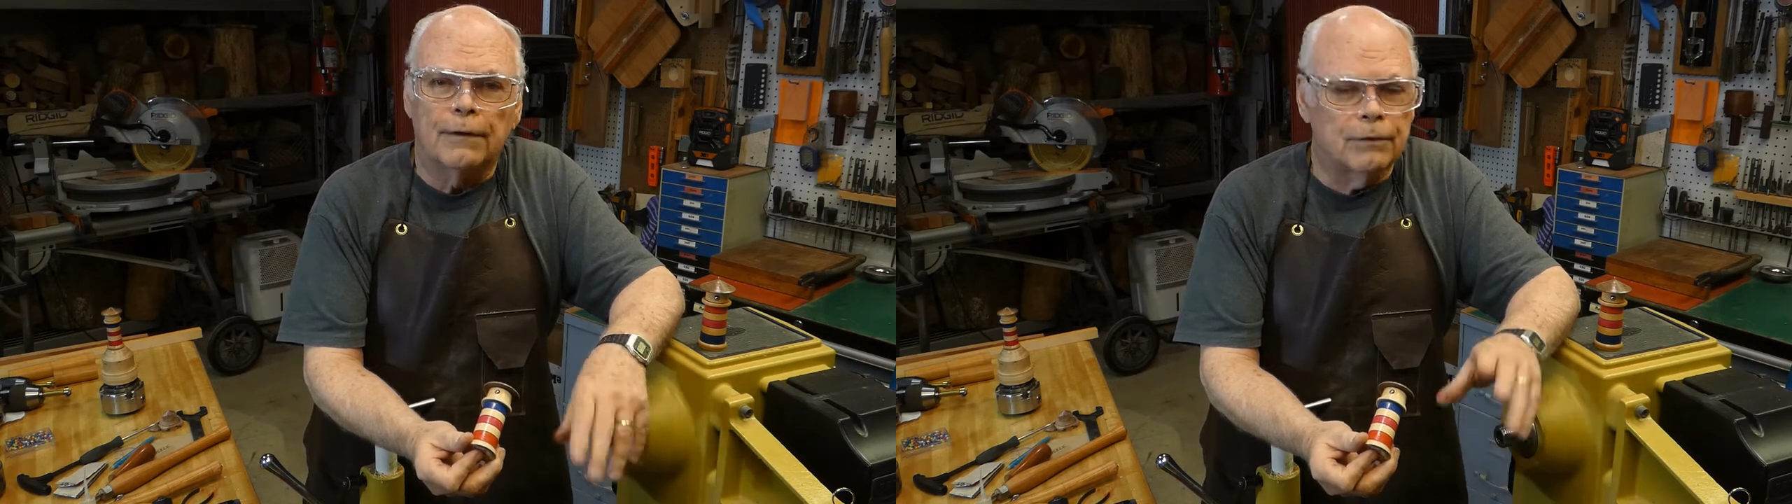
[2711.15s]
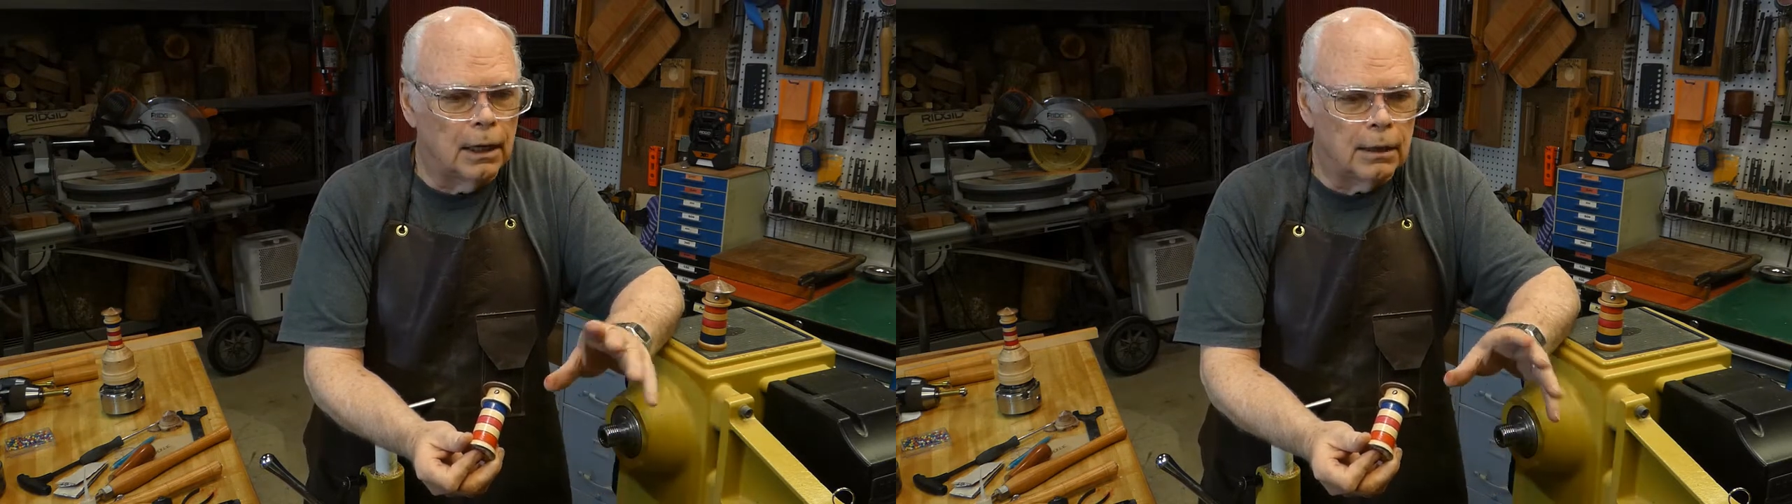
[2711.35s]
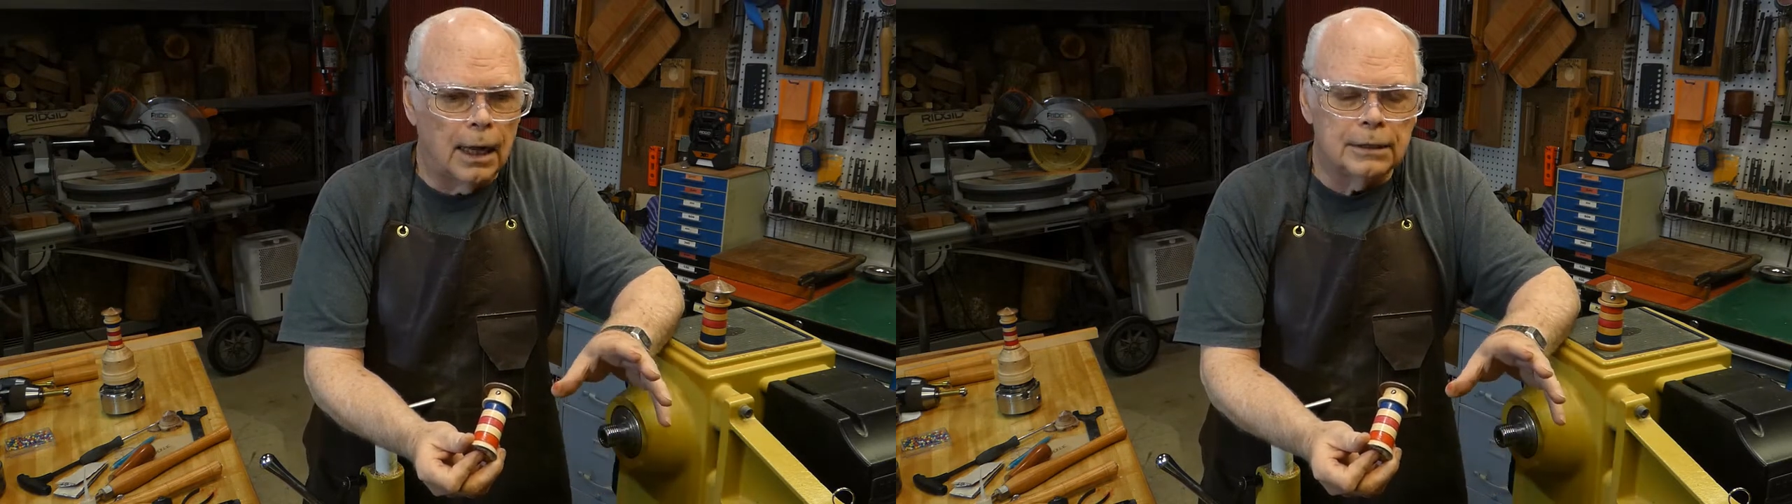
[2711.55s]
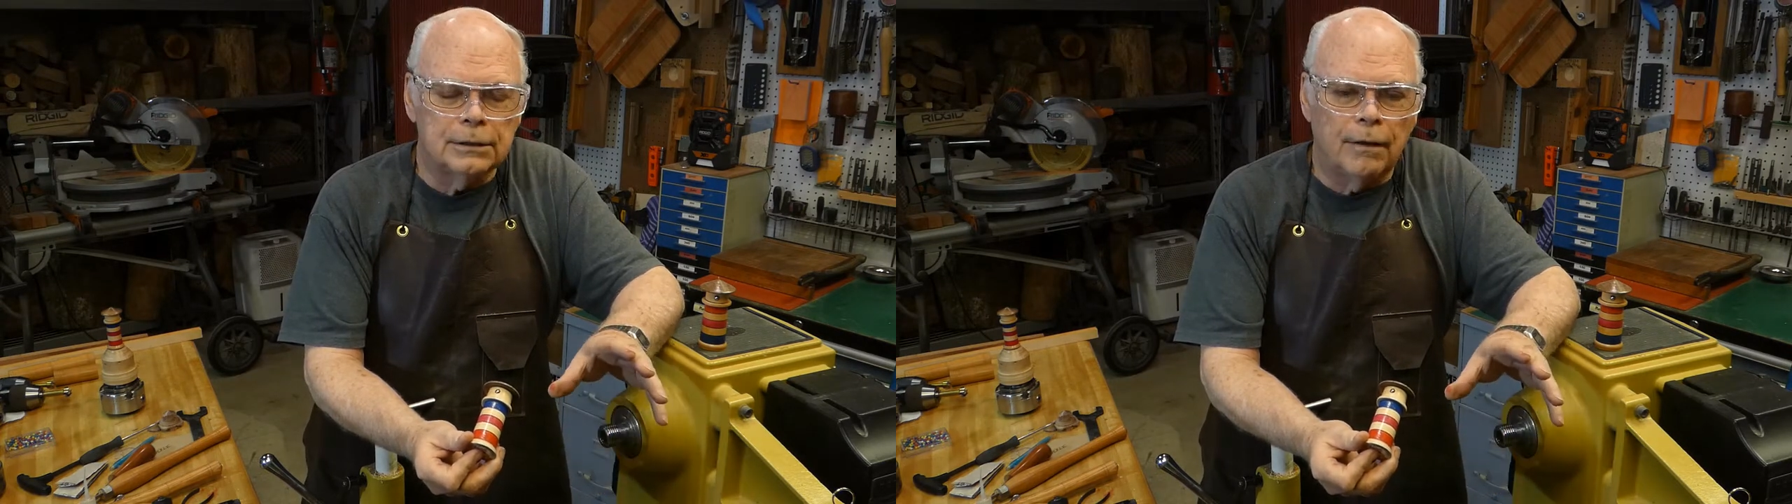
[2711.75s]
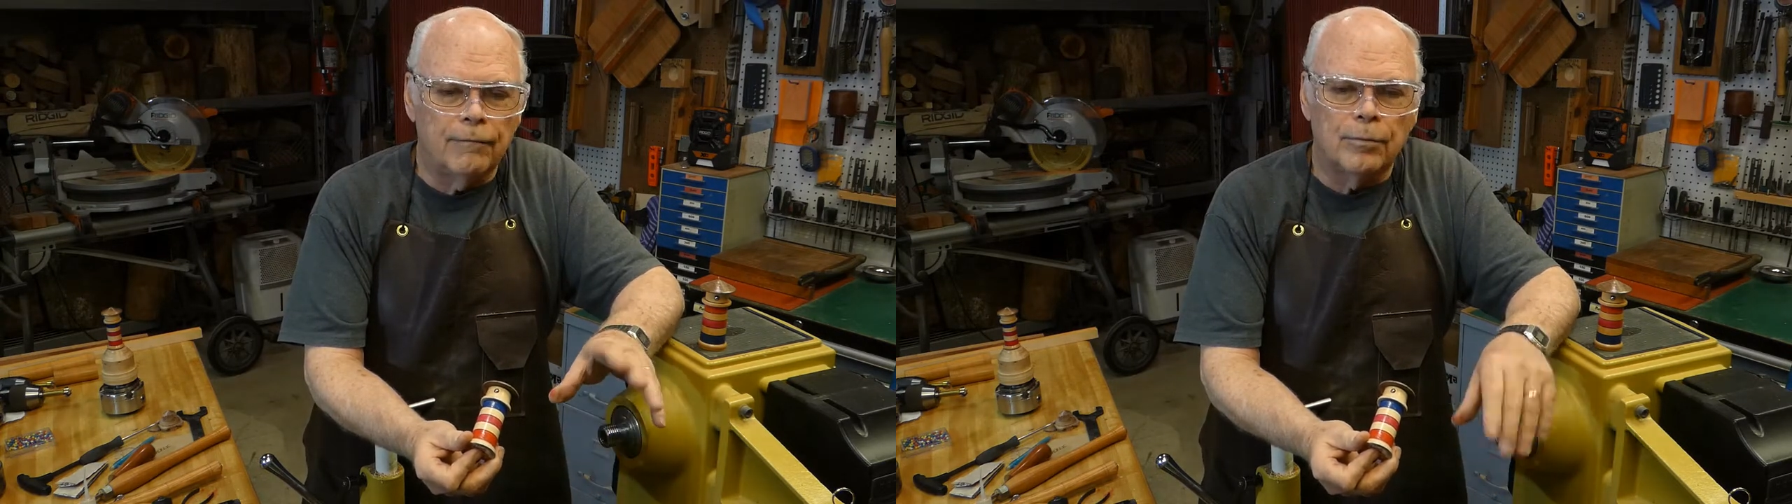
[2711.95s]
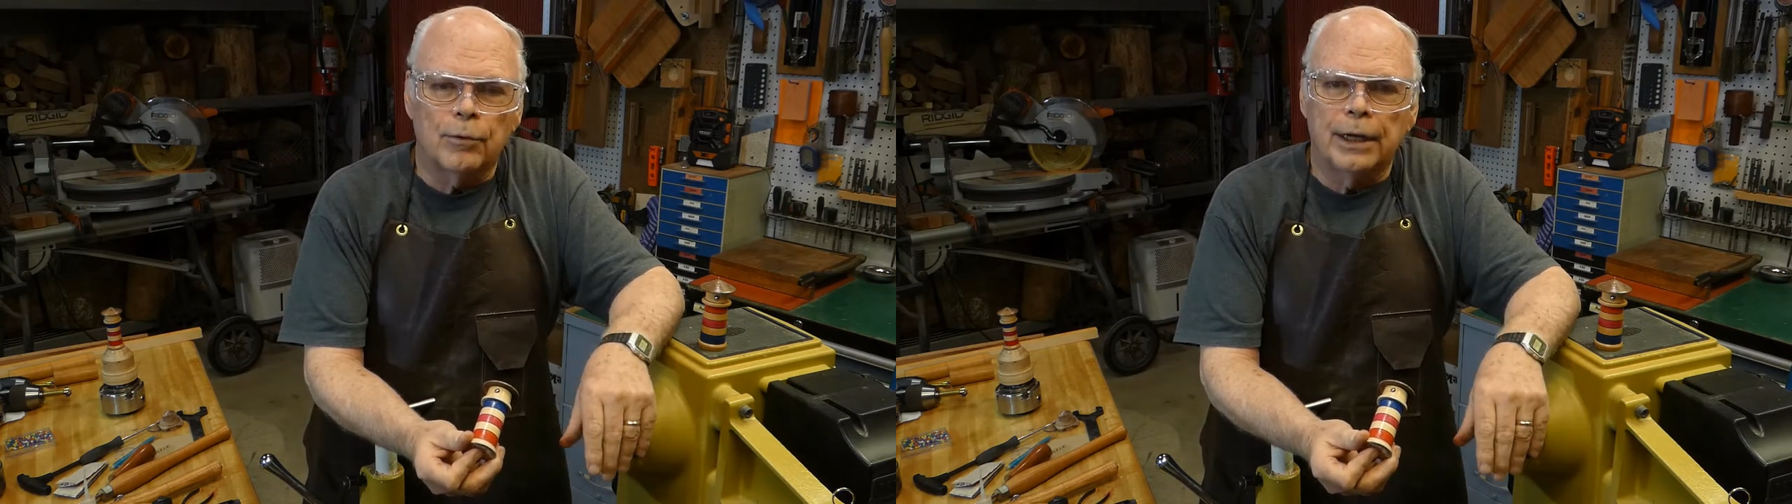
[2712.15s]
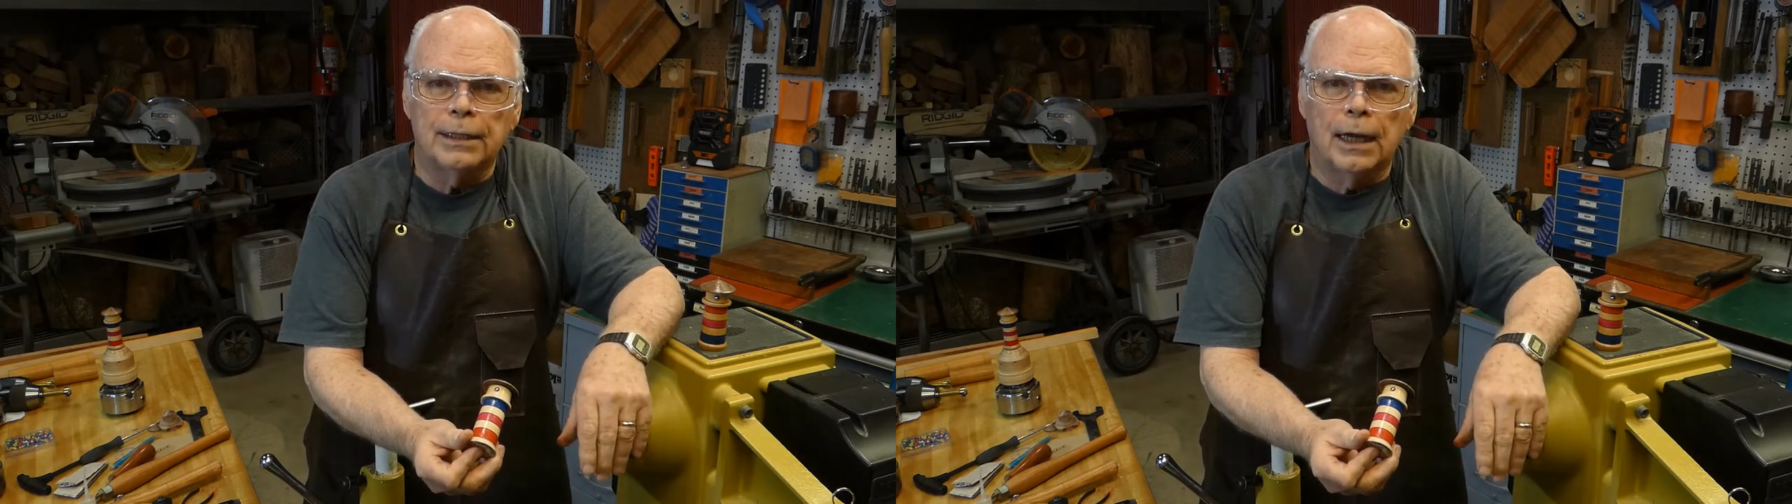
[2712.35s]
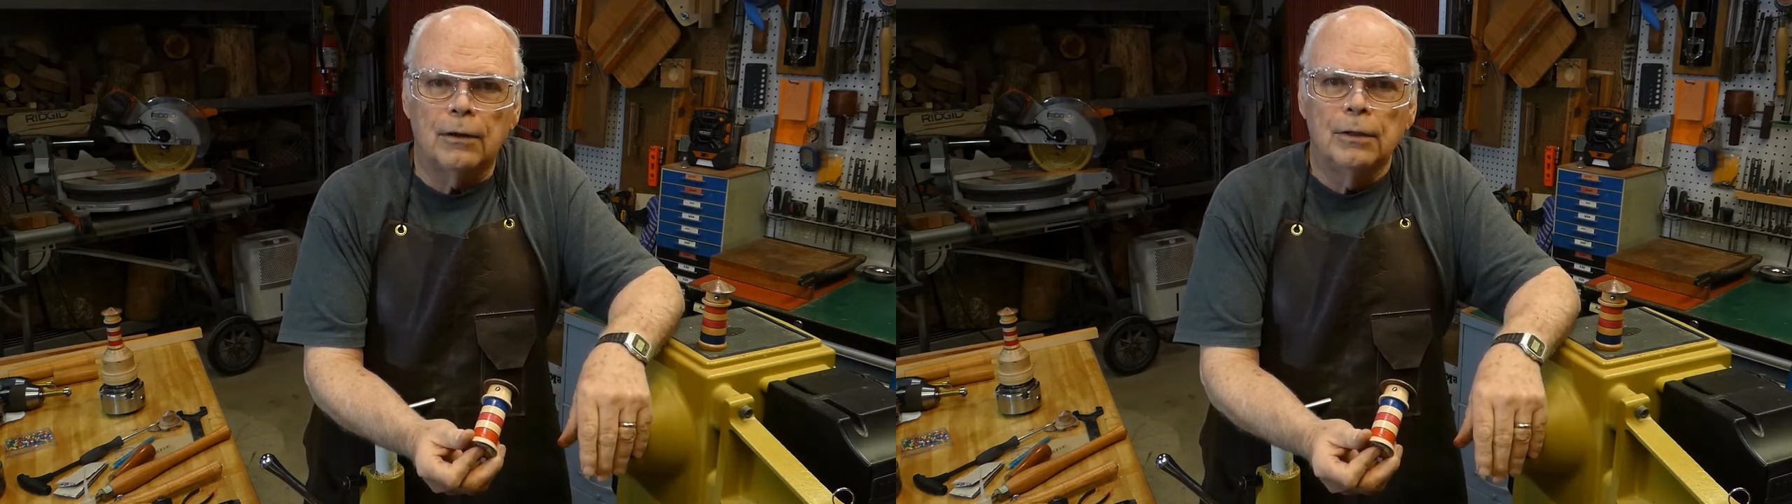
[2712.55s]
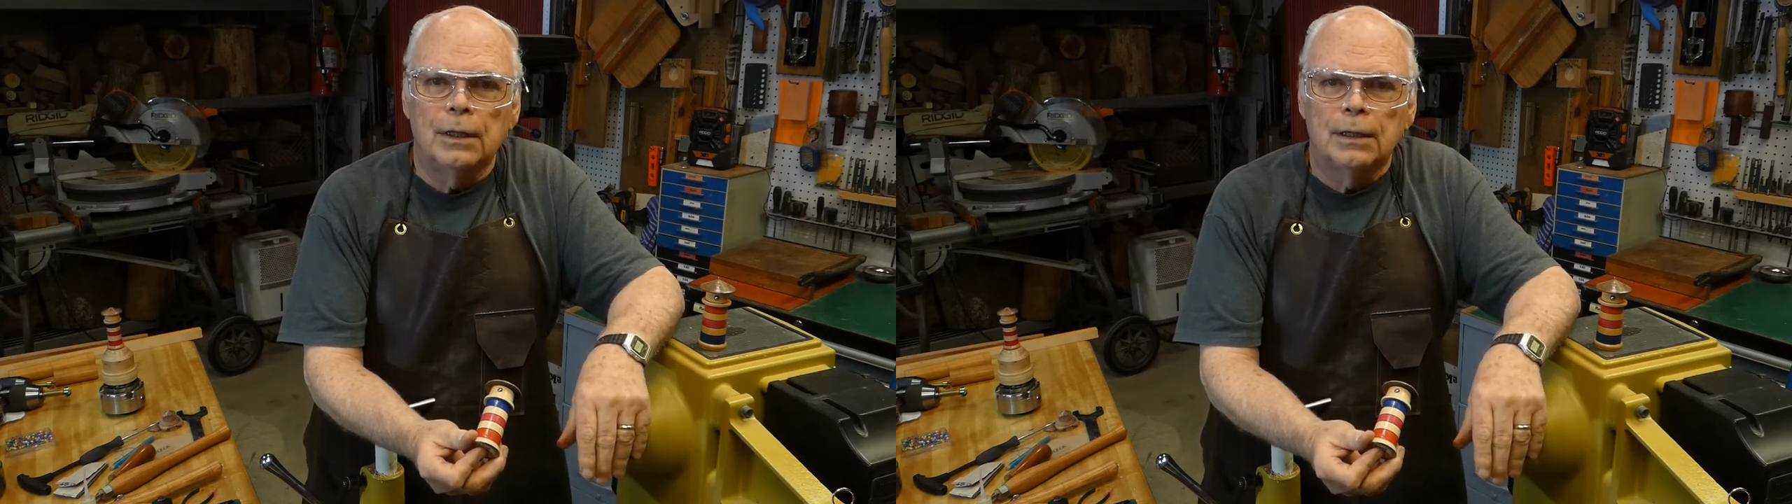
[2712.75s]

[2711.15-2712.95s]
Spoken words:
I've got lots of them right now.